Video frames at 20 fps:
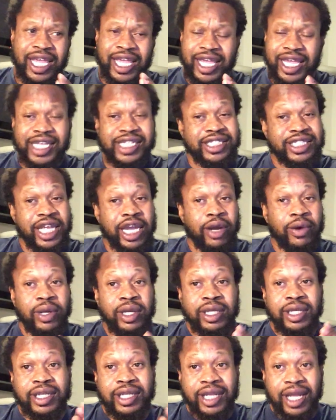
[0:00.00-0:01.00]
Is there
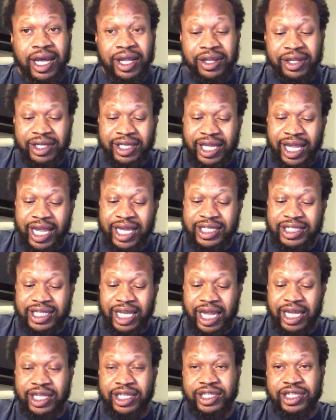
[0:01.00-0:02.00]
another case?
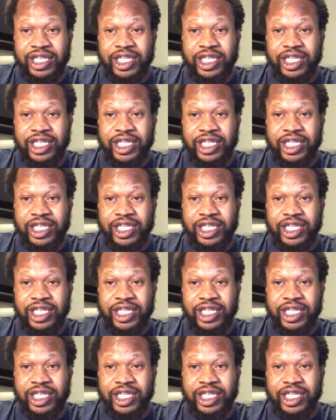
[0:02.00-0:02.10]
Like,